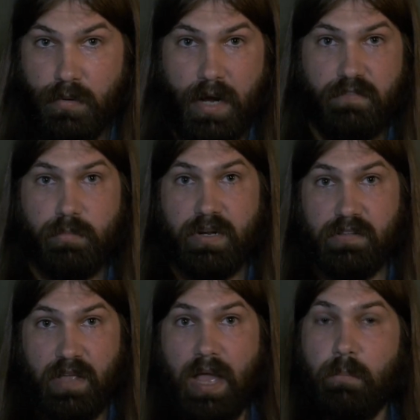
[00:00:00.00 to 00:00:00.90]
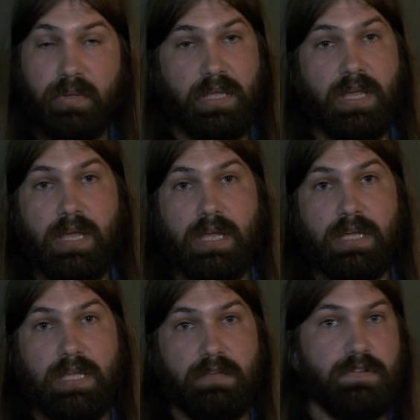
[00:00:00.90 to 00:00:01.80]
where everybody's happy.
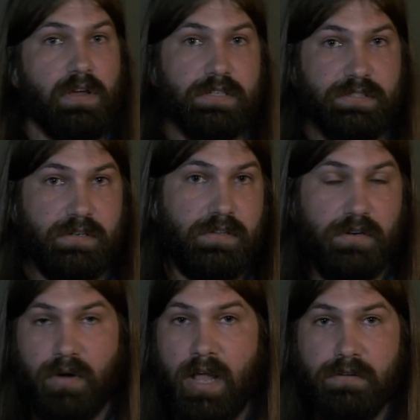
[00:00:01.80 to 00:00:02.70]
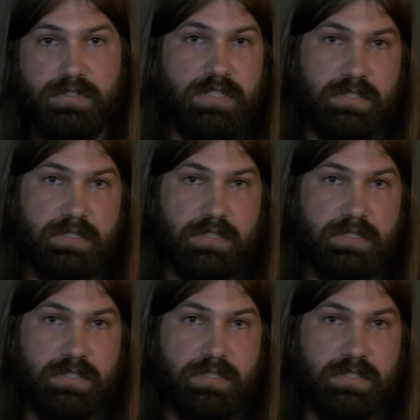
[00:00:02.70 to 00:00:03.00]
Even Oscar the Grouch